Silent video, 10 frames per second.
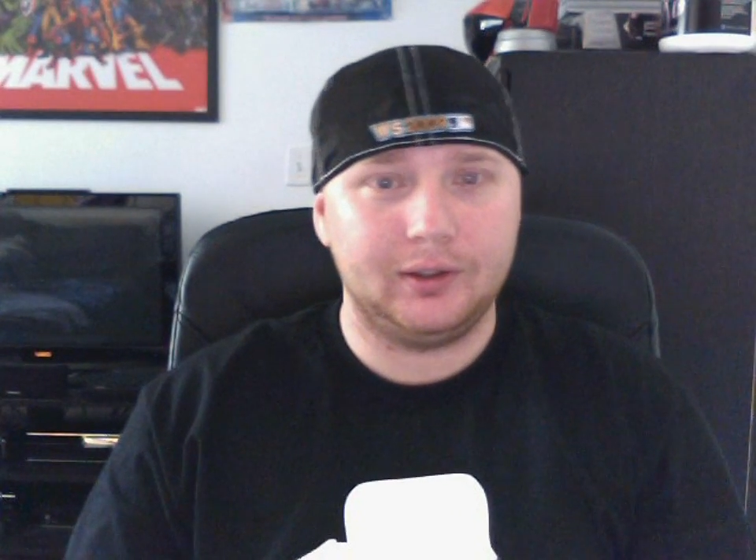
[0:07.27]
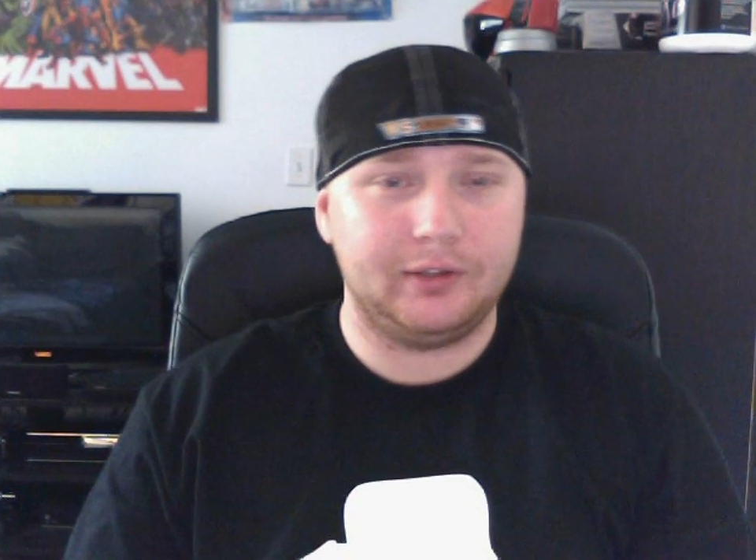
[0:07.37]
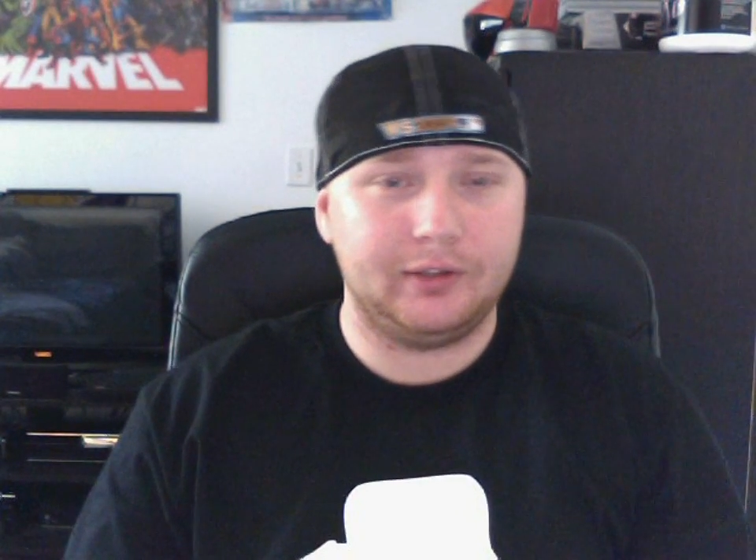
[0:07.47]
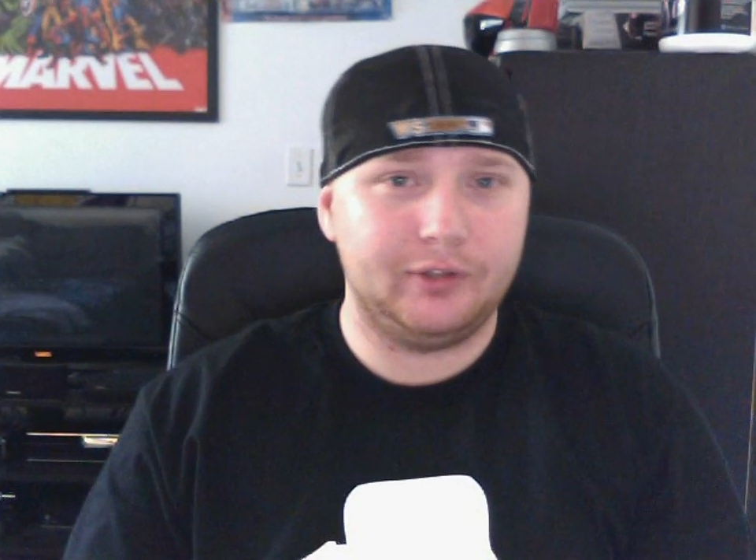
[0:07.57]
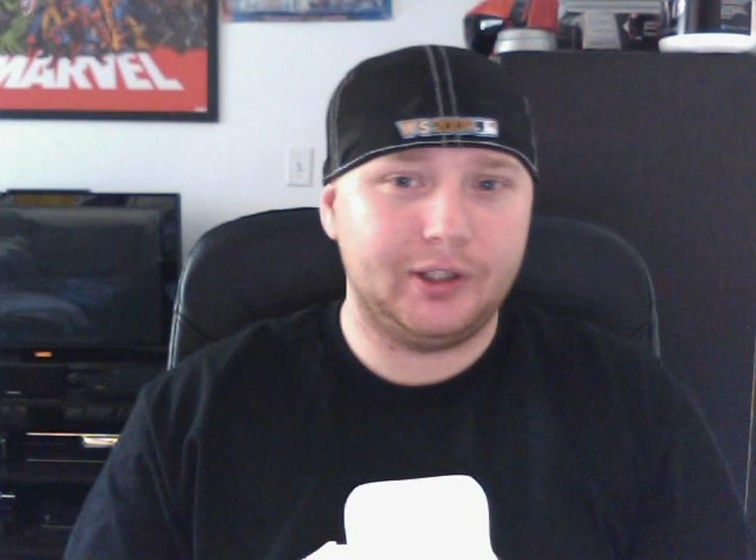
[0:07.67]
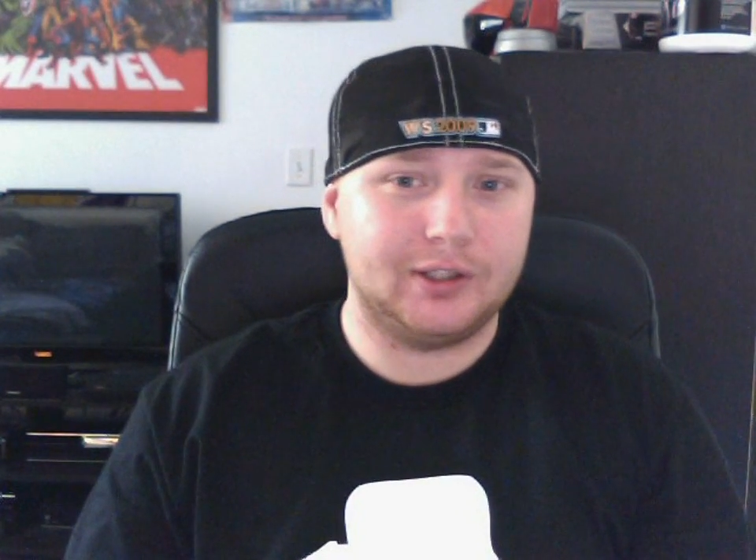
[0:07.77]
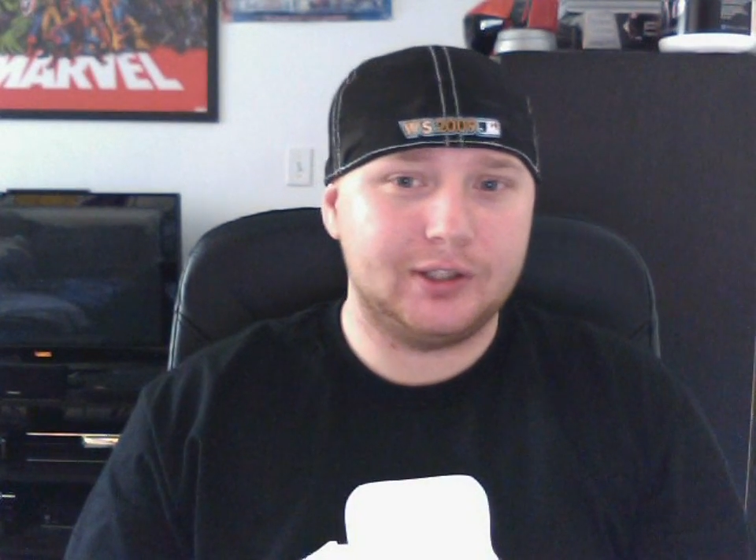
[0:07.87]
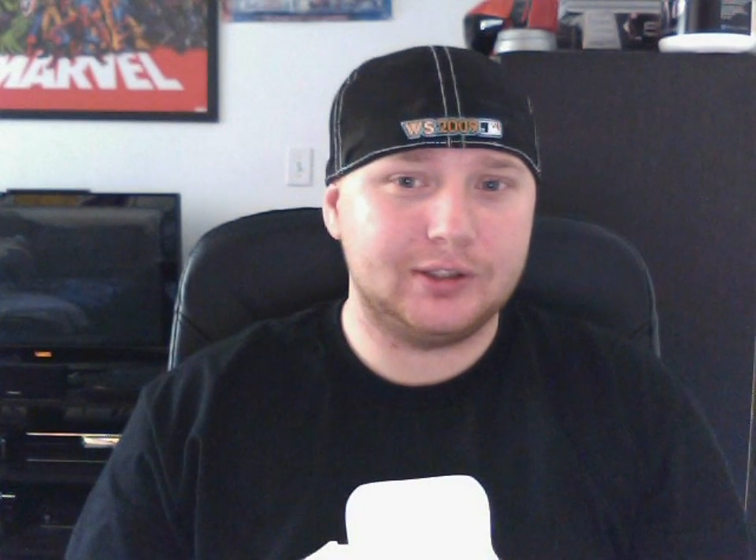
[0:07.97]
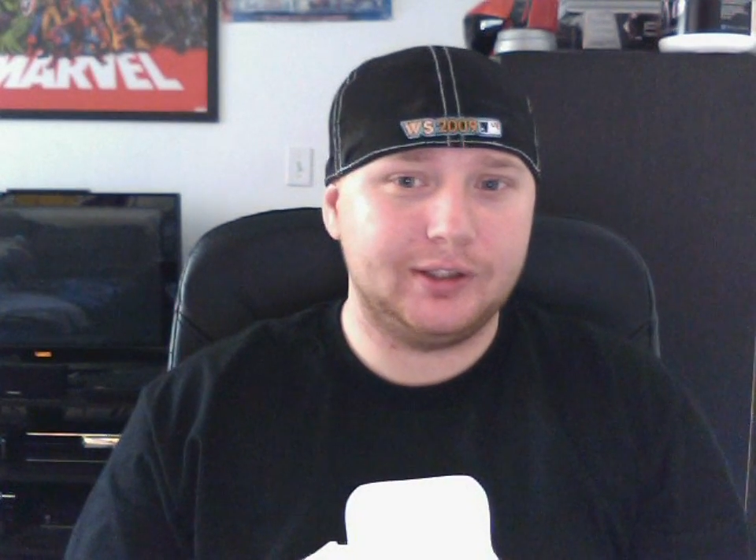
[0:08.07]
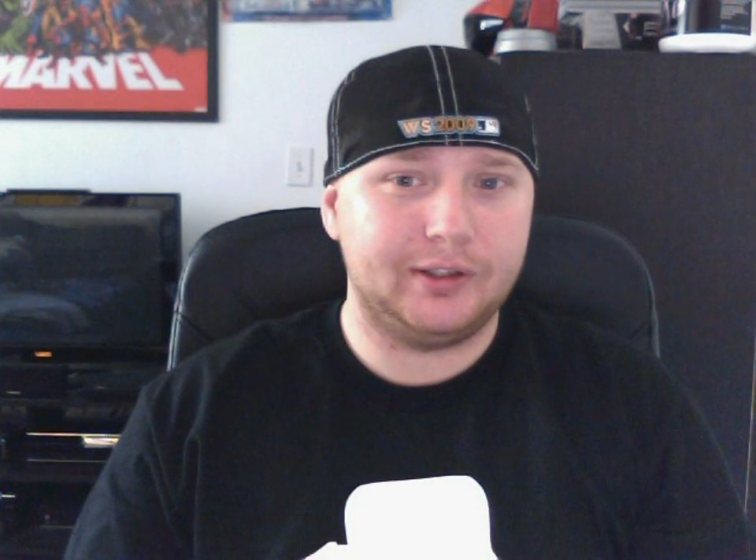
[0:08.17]
give you
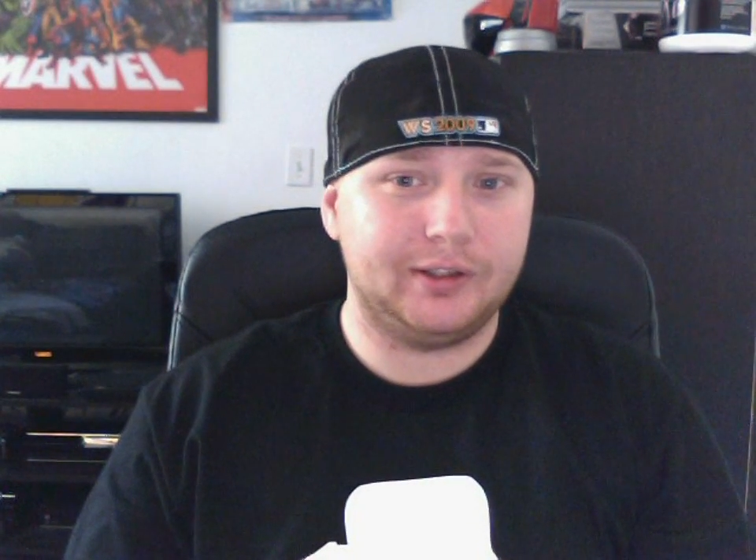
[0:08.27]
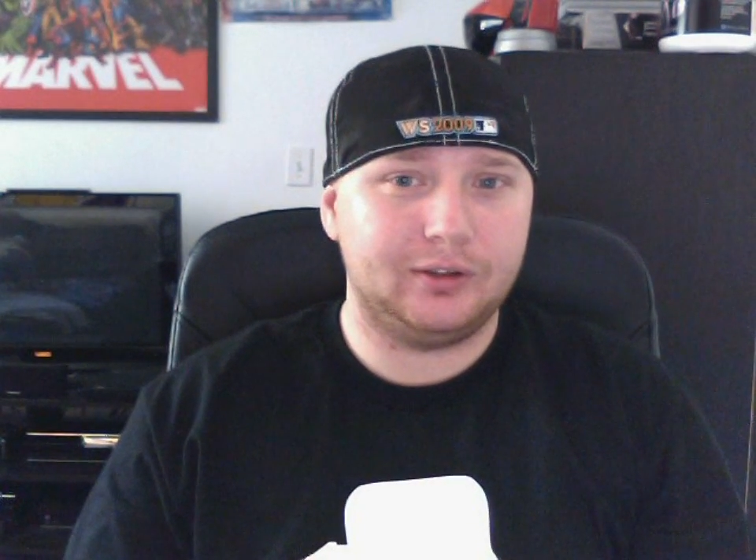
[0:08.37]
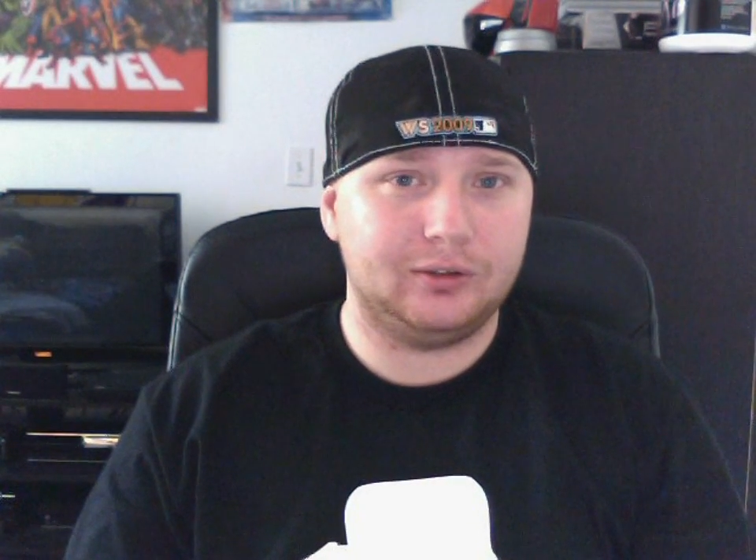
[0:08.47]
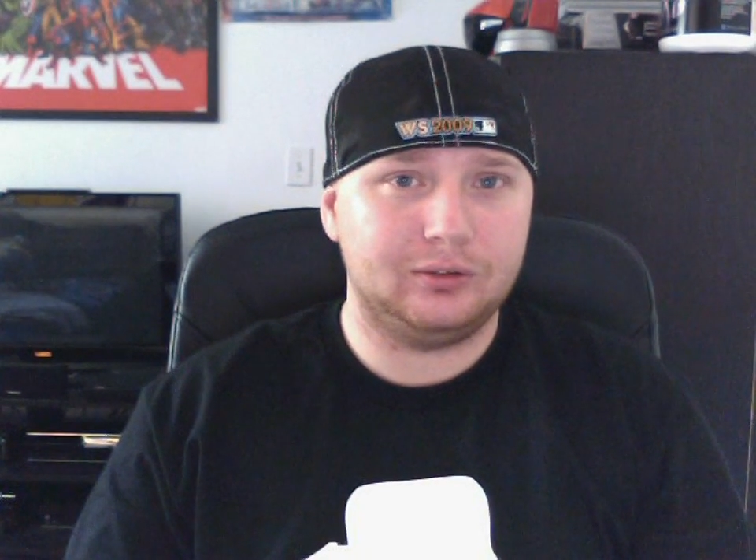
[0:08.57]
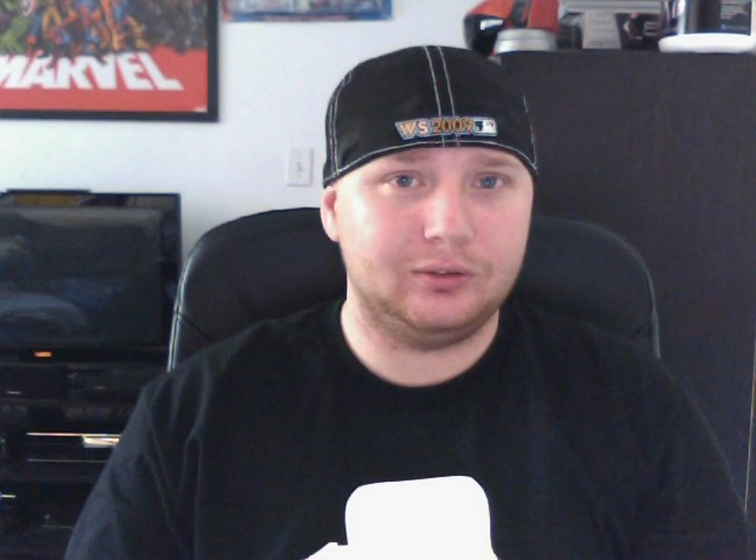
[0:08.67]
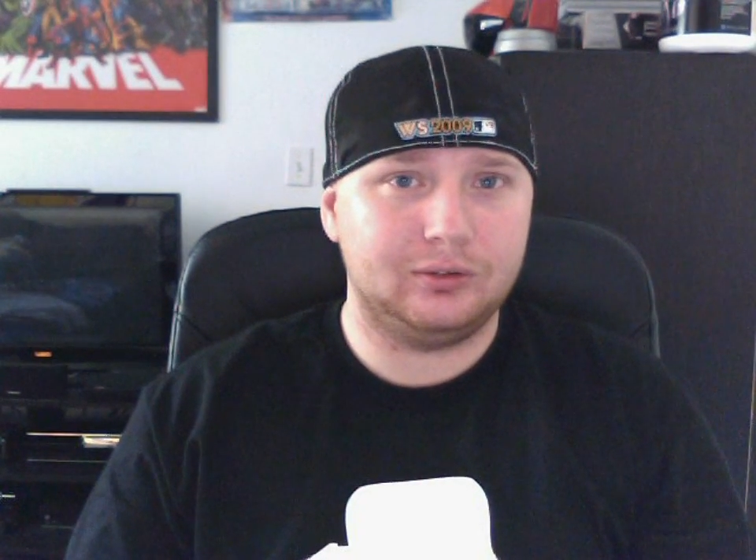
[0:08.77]
guys a little